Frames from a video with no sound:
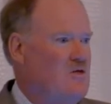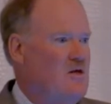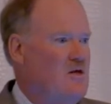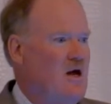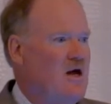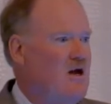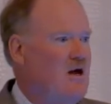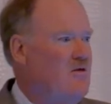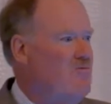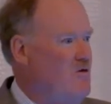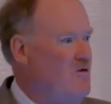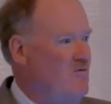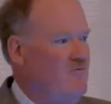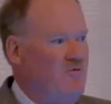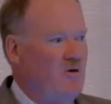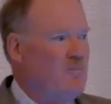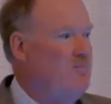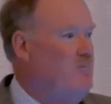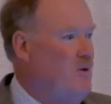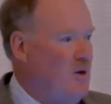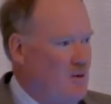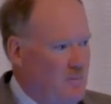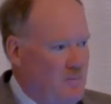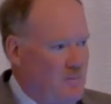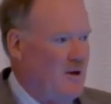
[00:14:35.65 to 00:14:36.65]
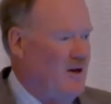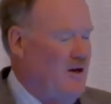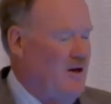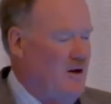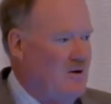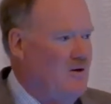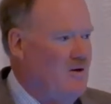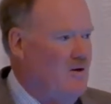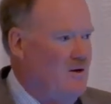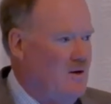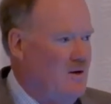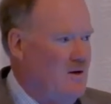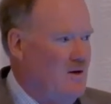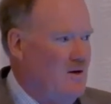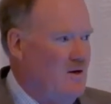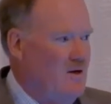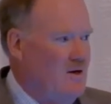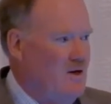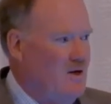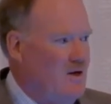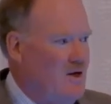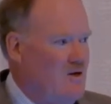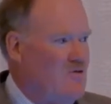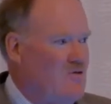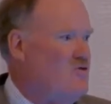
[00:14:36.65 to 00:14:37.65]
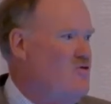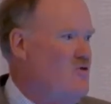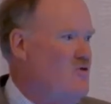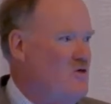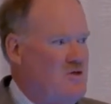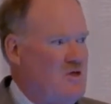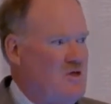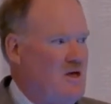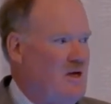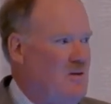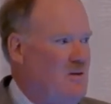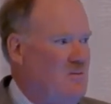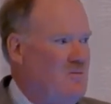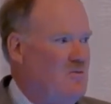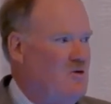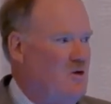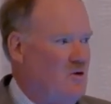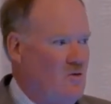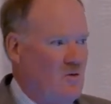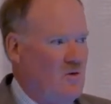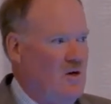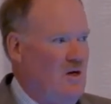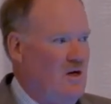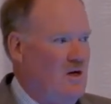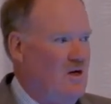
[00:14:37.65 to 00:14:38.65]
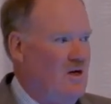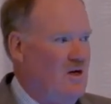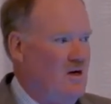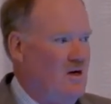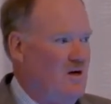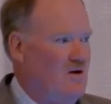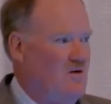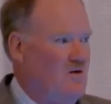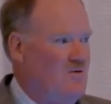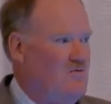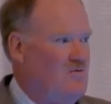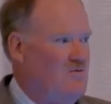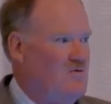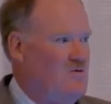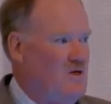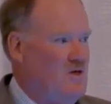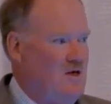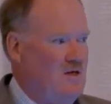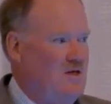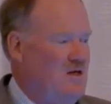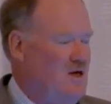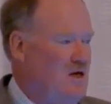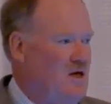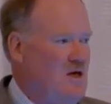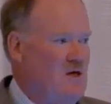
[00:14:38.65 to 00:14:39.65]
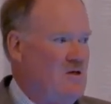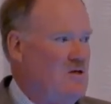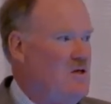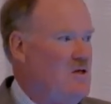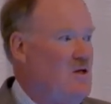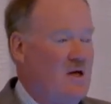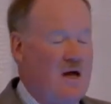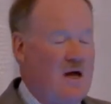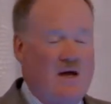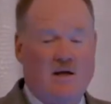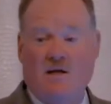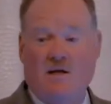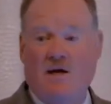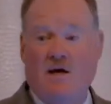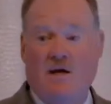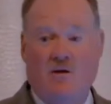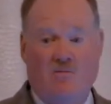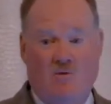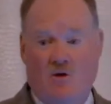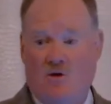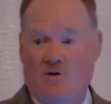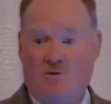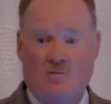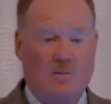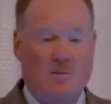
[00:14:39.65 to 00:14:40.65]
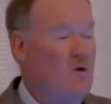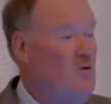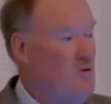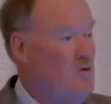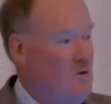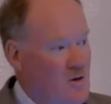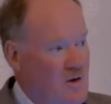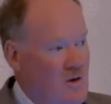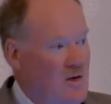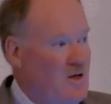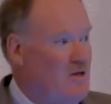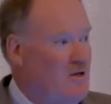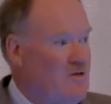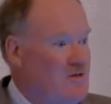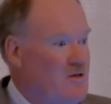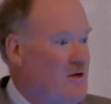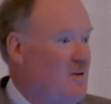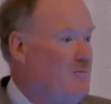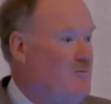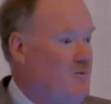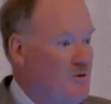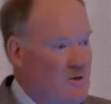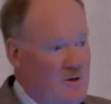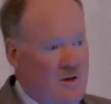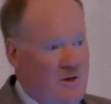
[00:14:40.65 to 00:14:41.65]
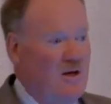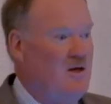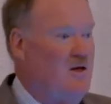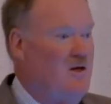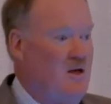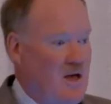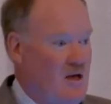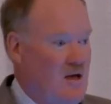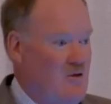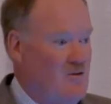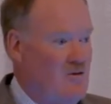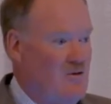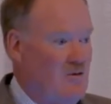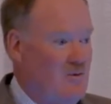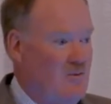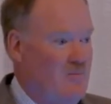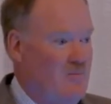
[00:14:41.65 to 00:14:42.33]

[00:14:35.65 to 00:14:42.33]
Not every football player gets the same degree of CTEs, like not every smoker ends up with lung cancer.